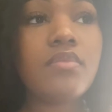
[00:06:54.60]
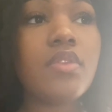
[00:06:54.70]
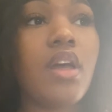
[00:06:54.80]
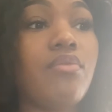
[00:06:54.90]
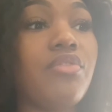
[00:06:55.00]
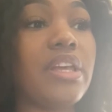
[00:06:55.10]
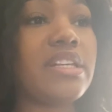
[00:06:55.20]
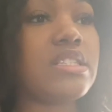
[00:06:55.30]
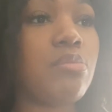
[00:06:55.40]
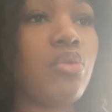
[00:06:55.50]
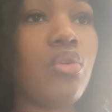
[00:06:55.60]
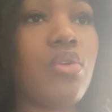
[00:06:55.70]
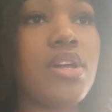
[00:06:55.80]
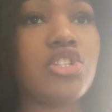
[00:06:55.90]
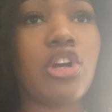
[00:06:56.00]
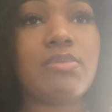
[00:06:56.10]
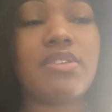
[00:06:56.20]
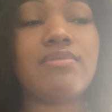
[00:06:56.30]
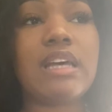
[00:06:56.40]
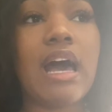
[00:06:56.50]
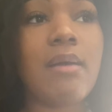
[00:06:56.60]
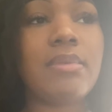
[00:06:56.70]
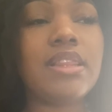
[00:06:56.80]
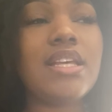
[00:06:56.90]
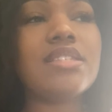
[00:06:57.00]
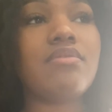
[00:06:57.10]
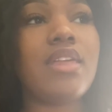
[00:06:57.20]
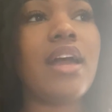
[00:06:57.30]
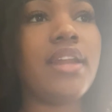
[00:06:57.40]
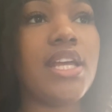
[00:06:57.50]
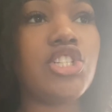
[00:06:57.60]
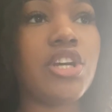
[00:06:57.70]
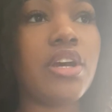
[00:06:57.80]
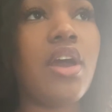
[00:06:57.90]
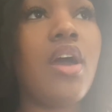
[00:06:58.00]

I'm flexible in terms of time and things of that nature,